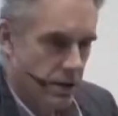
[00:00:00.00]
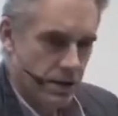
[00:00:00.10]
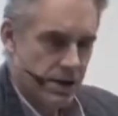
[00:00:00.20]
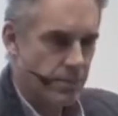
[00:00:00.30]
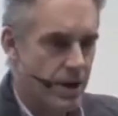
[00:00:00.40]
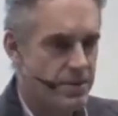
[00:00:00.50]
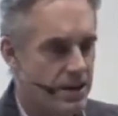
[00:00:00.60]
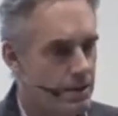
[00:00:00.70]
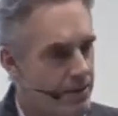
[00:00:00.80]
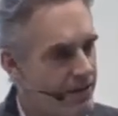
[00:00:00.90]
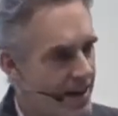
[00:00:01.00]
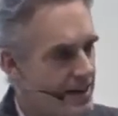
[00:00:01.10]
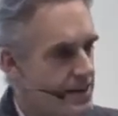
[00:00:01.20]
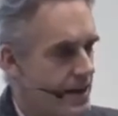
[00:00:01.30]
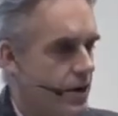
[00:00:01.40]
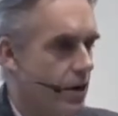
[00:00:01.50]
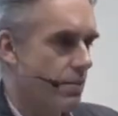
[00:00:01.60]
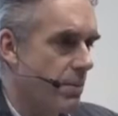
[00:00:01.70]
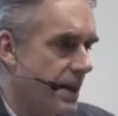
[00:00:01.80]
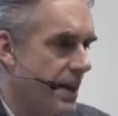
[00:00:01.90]
sometimes a little bit of
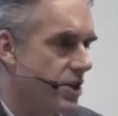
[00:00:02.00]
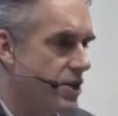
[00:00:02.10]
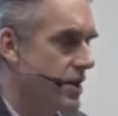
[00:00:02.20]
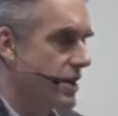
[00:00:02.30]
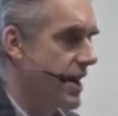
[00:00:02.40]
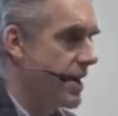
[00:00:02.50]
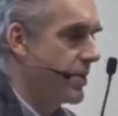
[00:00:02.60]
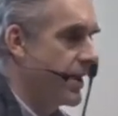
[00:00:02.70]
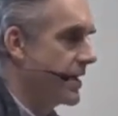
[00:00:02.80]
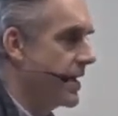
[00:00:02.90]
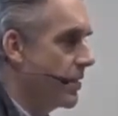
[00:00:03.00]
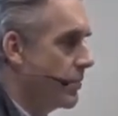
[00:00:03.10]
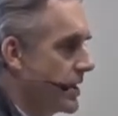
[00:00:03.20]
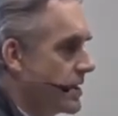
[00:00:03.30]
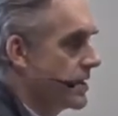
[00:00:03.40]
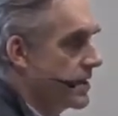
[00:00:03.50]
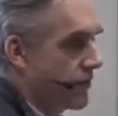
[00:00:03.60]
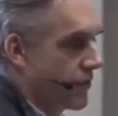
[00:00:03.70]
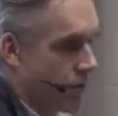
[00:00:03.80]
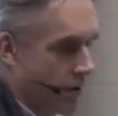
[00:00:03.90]
antipsychotic medication can dampen that down, but it's as
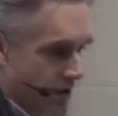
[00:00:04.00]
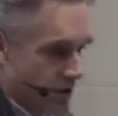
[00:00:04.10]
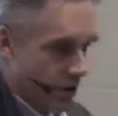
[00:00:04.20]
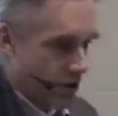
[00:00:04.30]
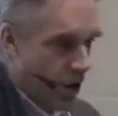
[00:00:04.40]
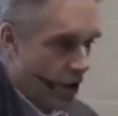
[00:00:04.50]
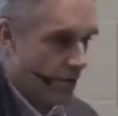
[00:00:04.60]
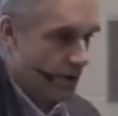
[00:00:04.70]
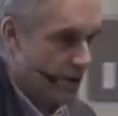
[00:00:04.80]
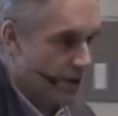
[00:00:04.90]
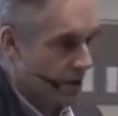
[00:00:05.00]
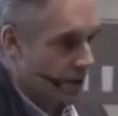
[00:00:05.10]
if there are these autonomous